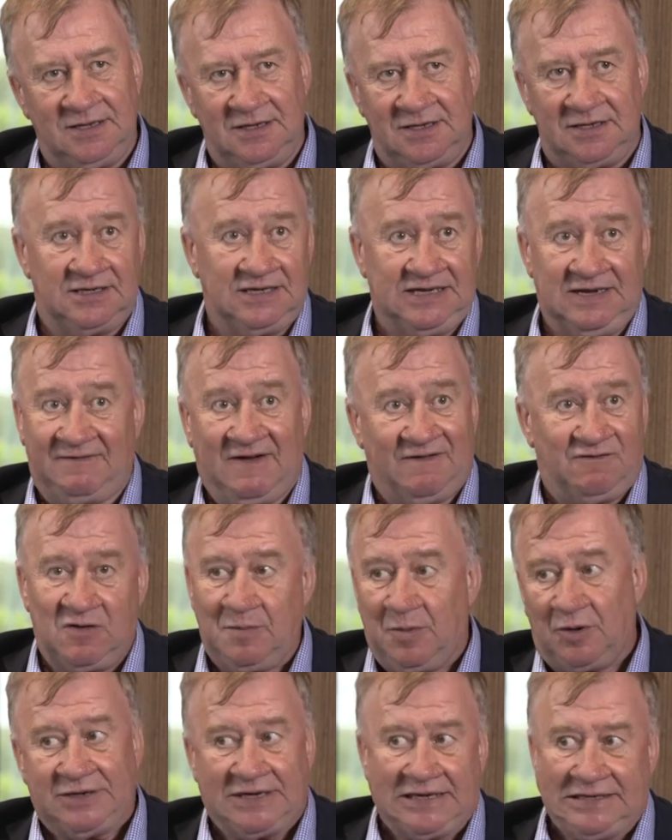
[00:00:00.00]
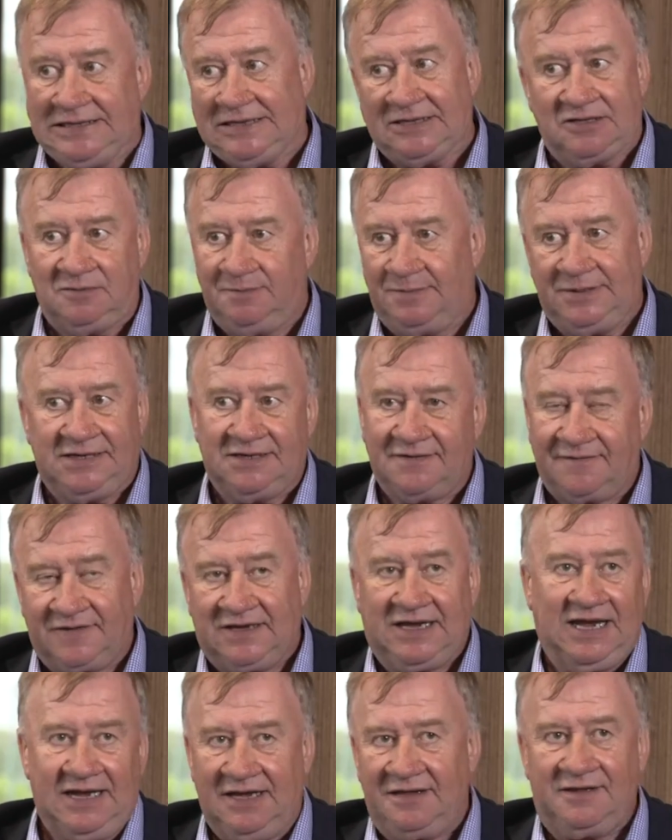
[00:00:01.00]
and give everybody a little bit of
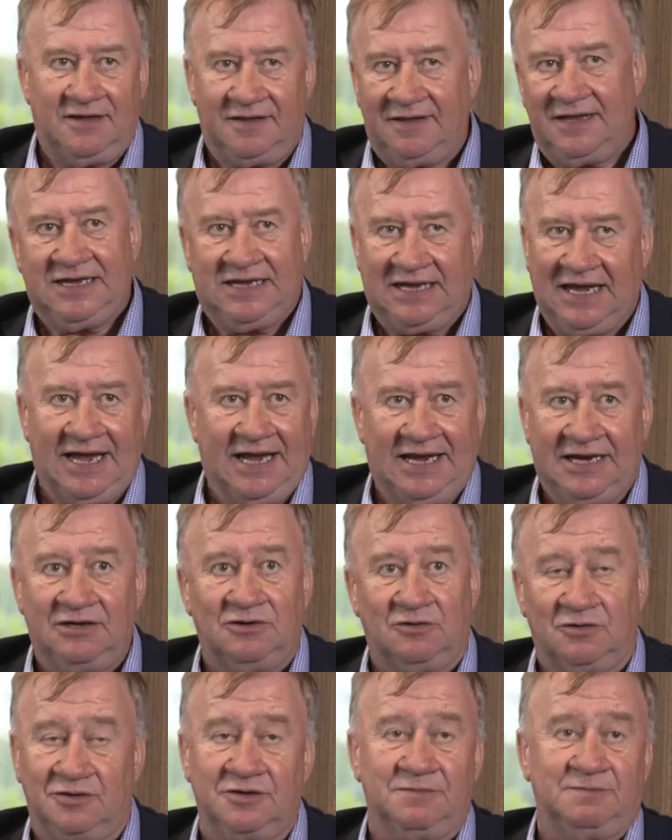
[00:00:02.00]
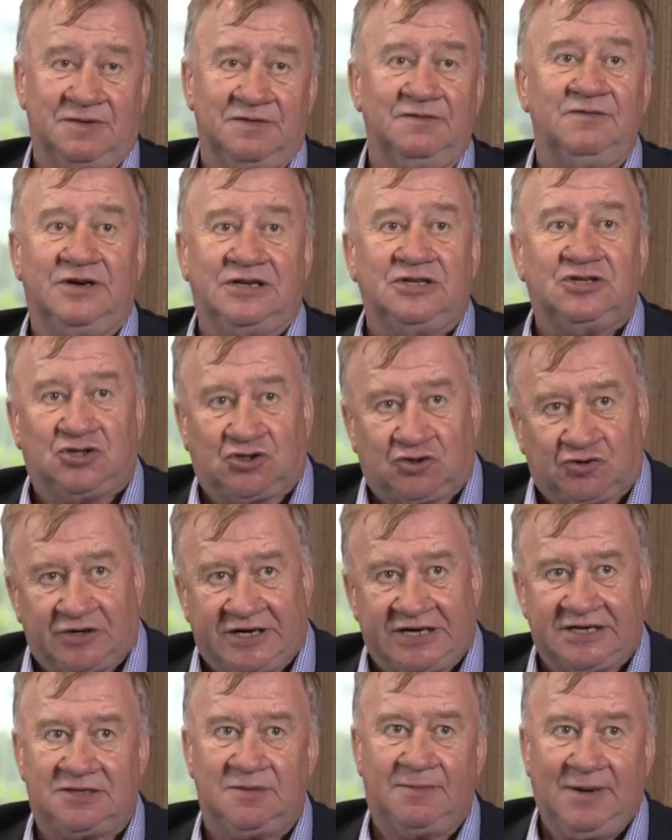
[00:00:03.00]
care that they can, or be very
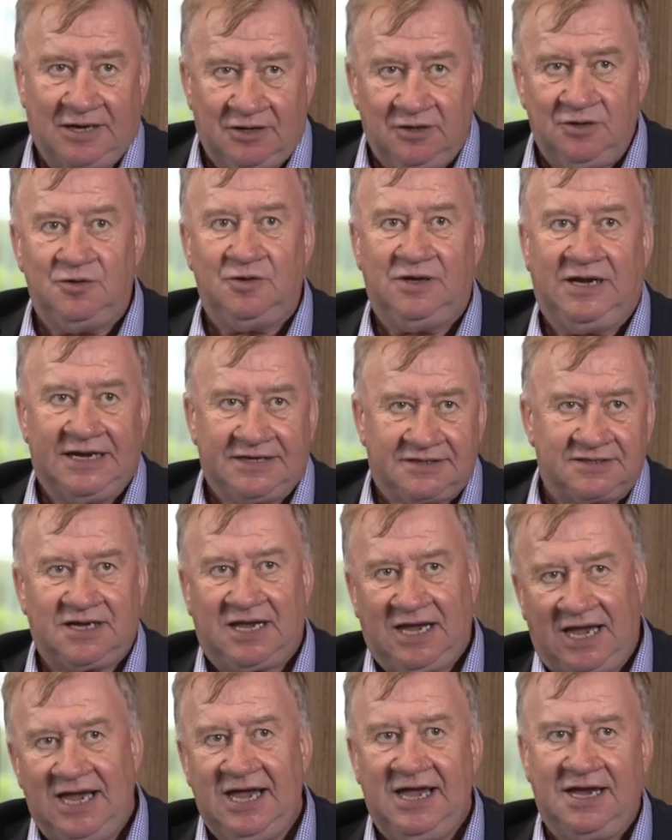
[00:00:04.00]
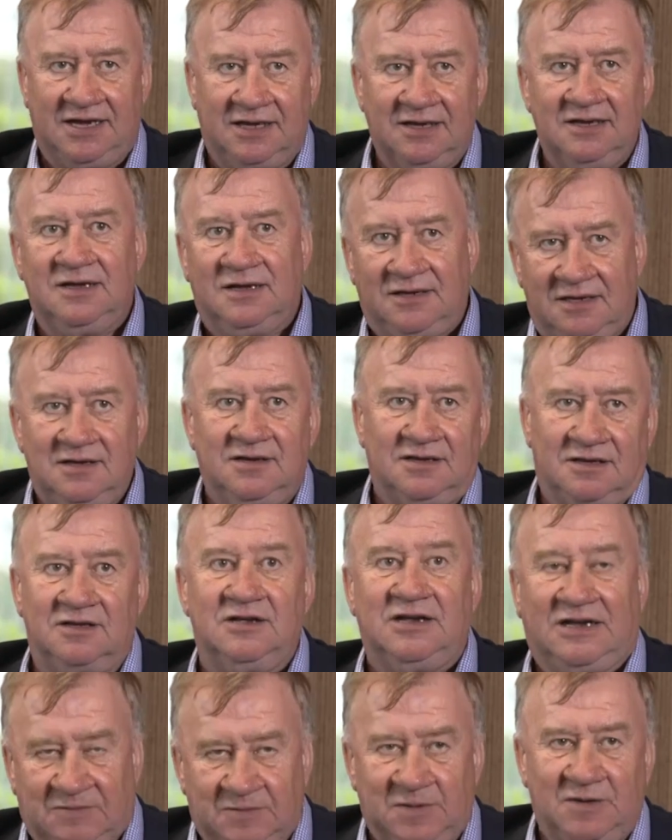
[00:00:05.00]
strict about who gets care.
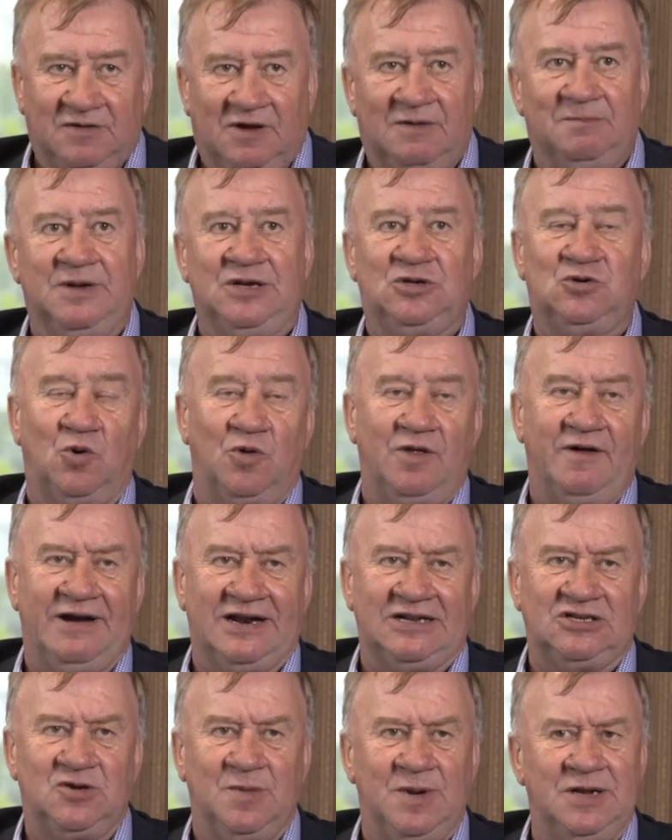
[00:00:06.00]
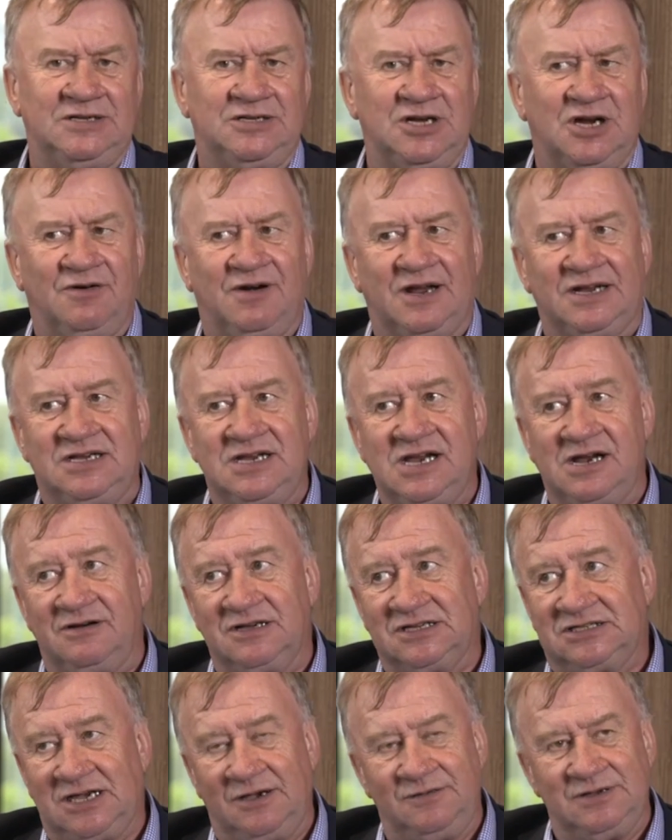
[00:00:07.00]
They have to meet all their eligibility
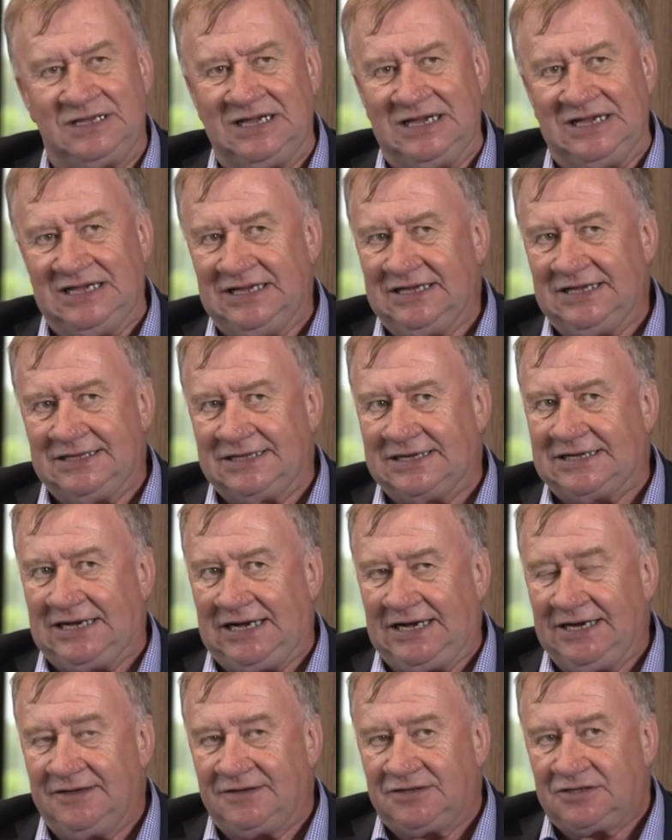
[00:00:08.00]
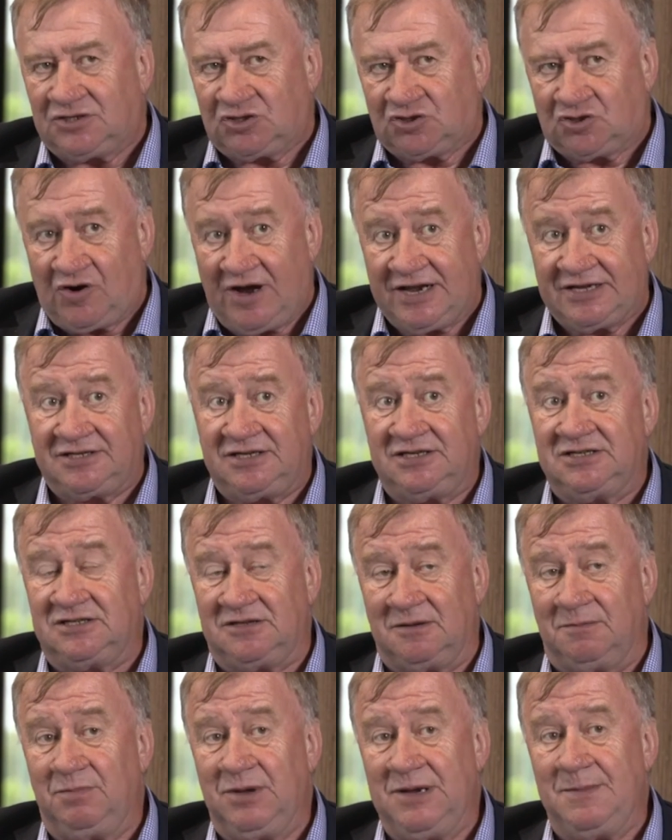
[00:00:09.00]
criteria. So the kind of stresses
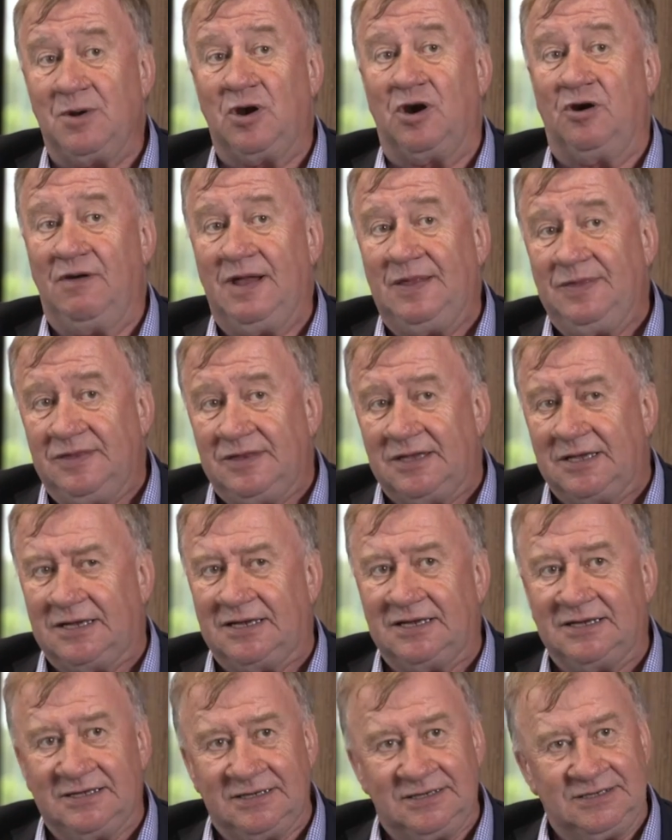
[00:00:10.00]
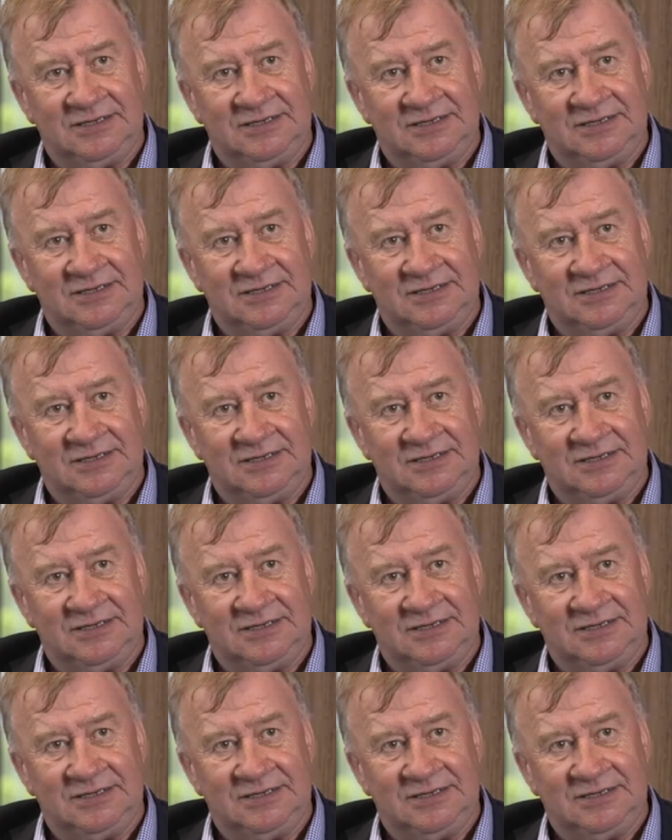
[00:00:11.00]
that people are under